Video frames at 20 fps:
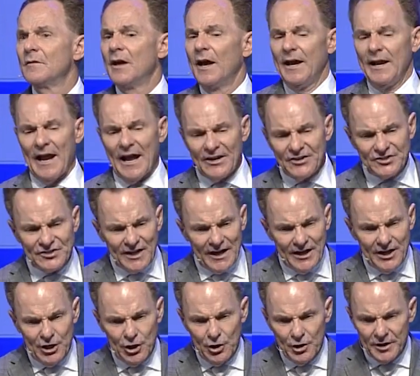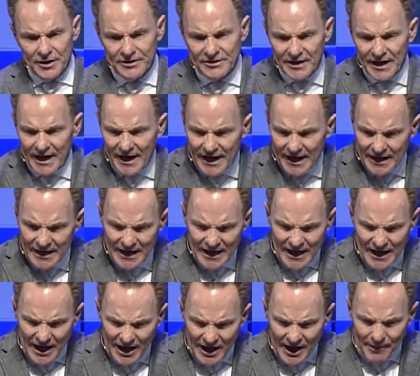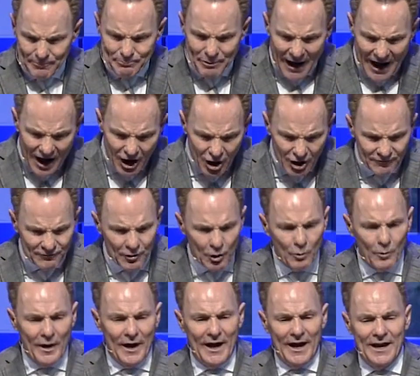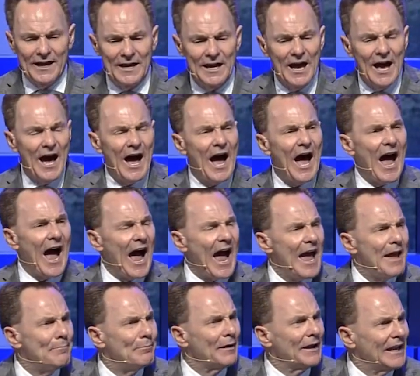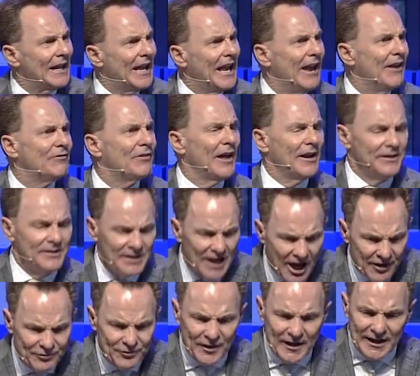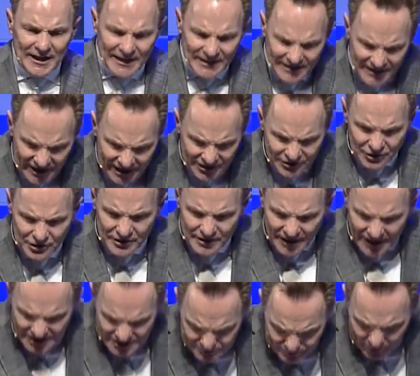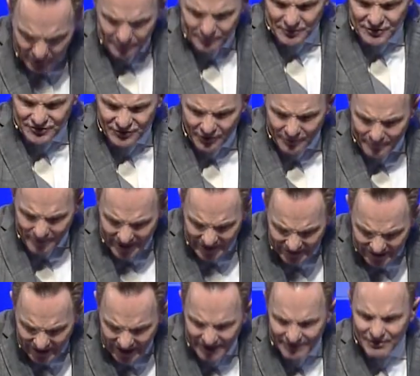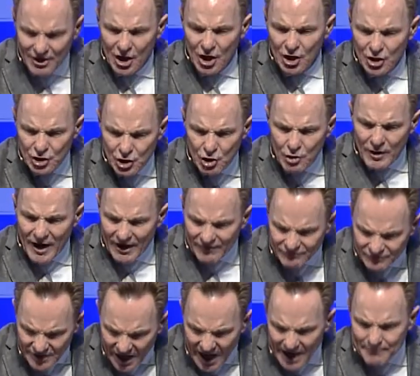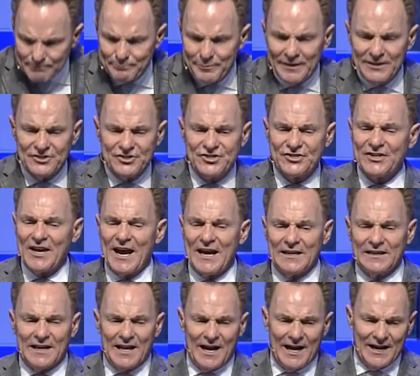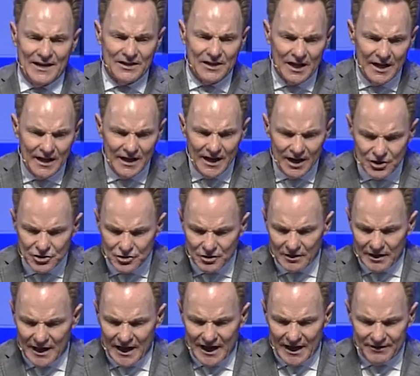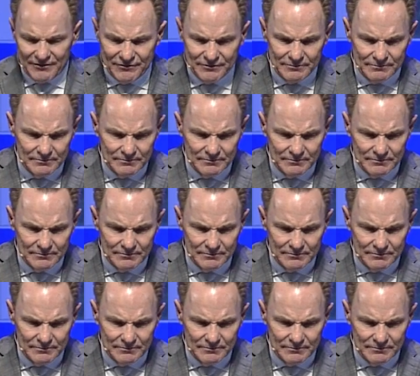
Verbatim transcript: And I say to you today, in a powerful way, I believe that nothing can hinder God's purpose for my life. You have not been sidelined in your life.